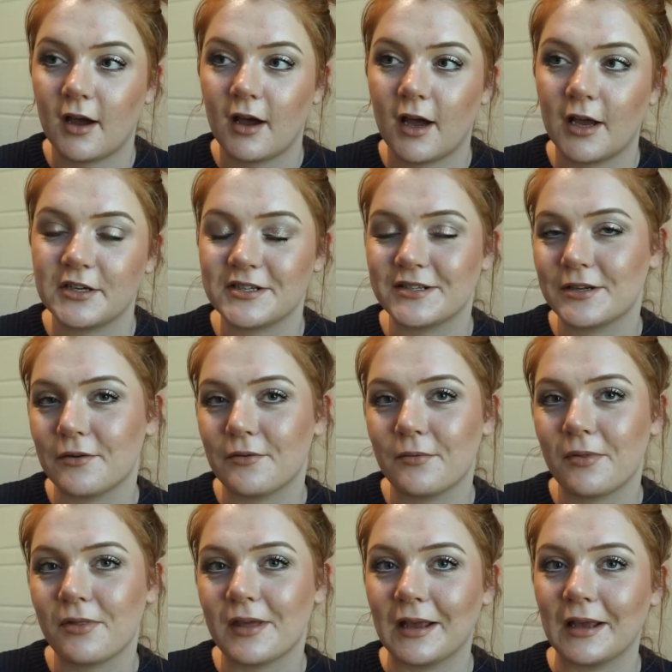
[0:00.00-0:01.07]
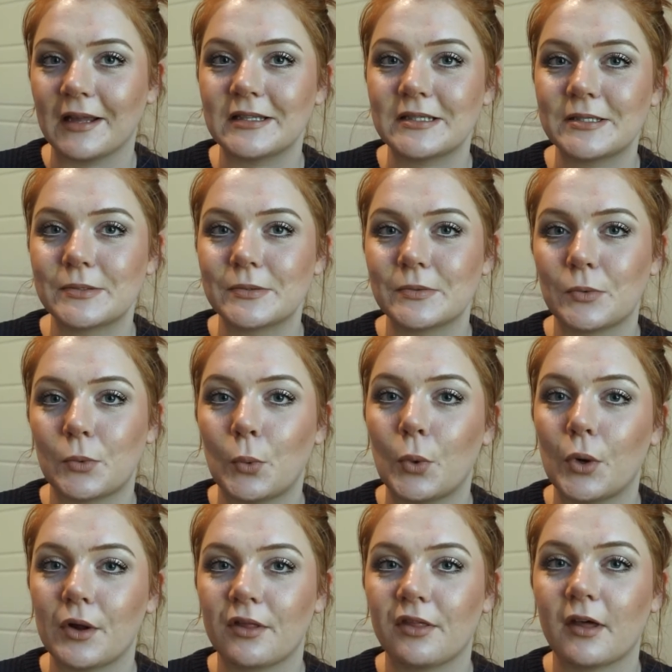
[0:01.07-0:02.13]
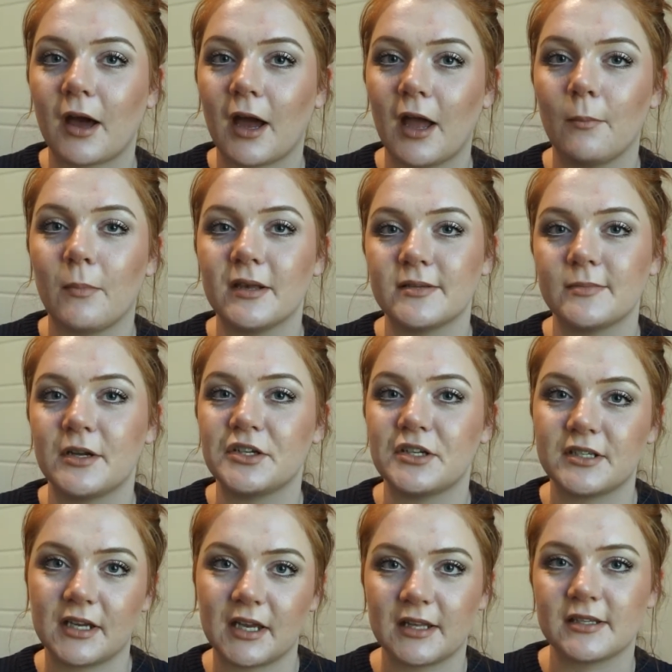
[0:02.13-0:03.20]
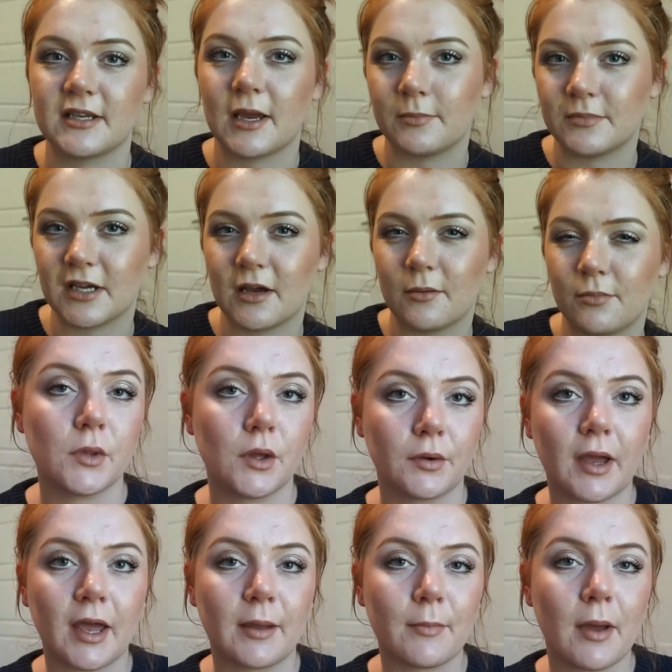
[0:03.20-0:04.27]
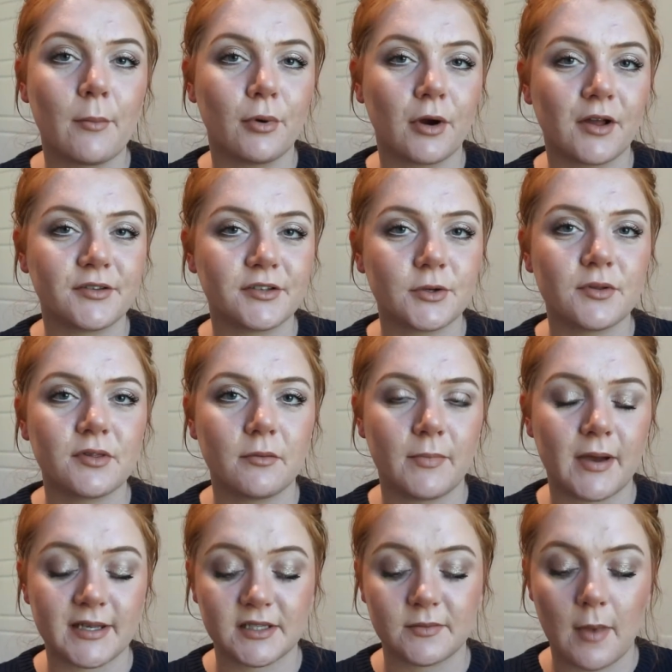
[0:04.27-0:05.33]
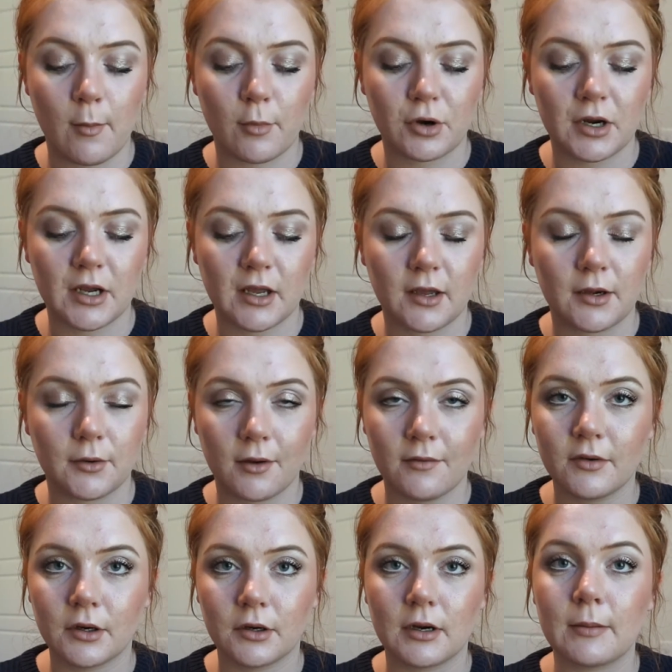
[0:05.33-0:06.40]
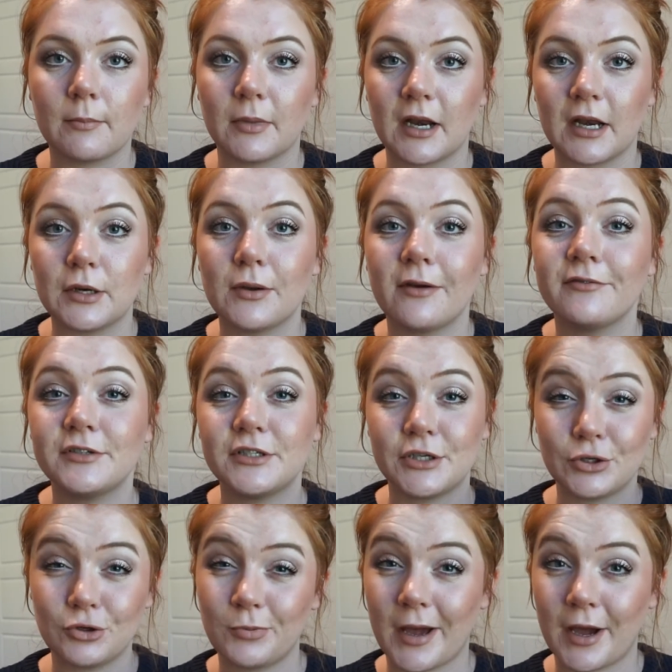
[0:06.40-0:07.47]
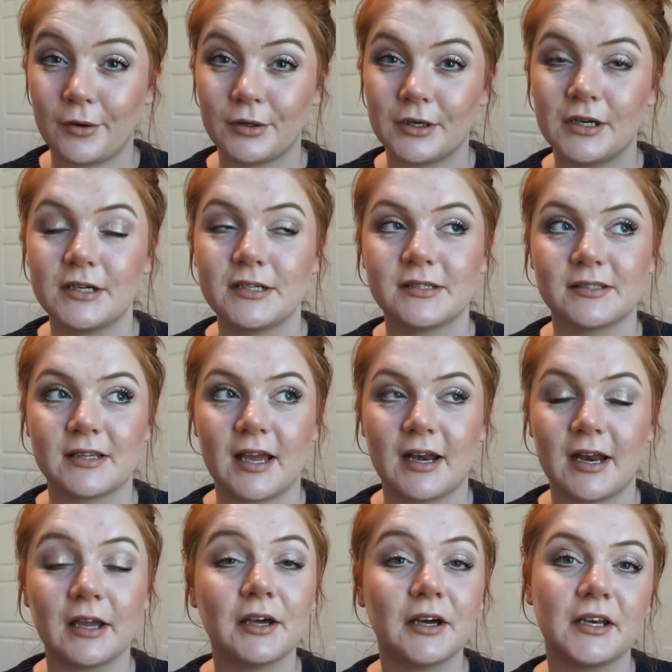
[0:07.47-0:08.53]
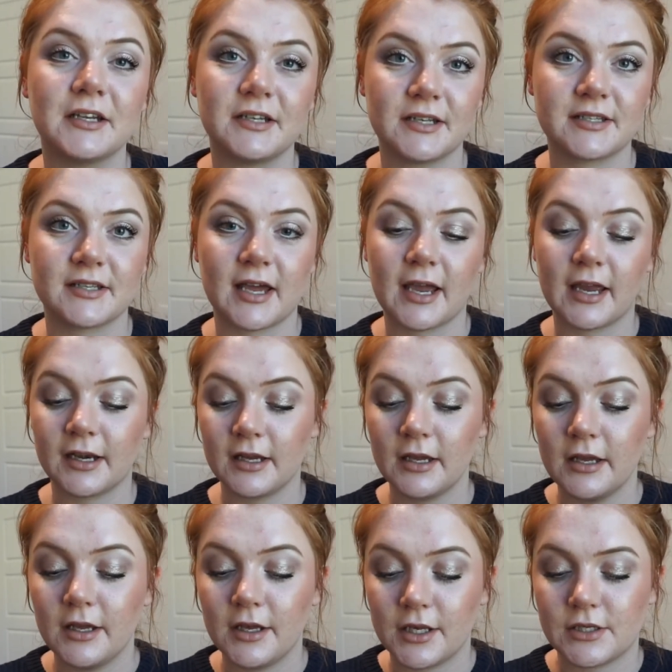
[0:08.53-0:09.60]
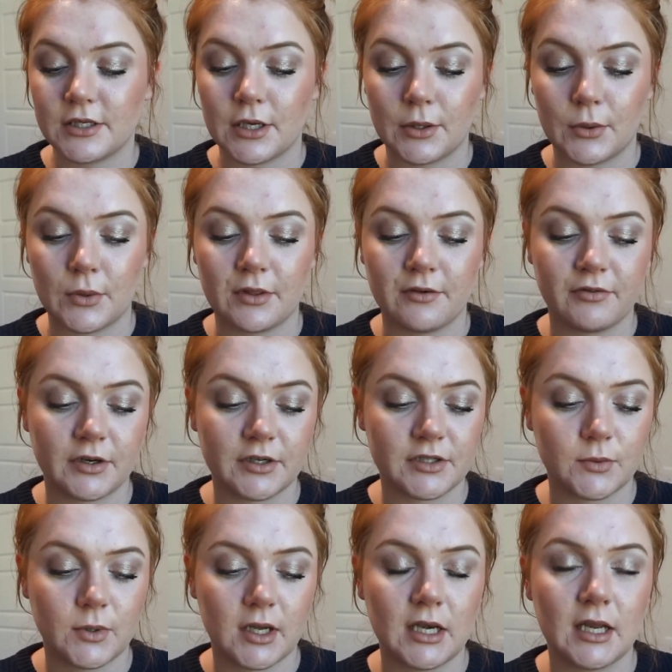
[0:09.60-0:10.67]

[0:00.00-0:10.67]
I just don't think it's worth the hype as much as it gets hyped up. Okay, my bronzer with the best memory. I don't have a cream, but I do have two powders and I couldn't decide. So the first one